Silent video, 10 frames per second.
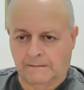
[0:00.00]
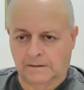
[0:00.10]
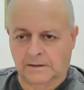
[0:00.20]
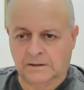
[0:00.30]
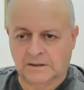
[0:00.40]

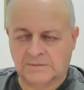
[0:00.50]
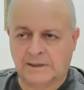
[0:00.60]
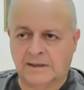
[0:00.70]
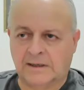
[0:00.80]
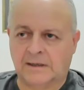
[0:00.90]
and
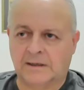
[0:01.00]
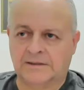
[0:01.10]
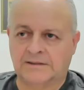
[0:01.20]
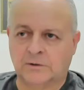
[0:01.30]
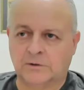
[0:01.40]
Hezbollah,
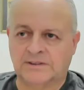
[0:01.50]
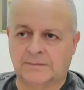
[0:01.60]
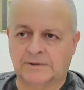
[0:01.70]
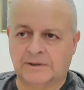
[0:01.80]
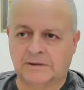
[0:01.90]
it's not
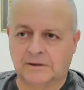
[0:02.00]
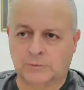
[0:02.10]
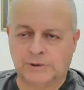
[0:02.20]
something that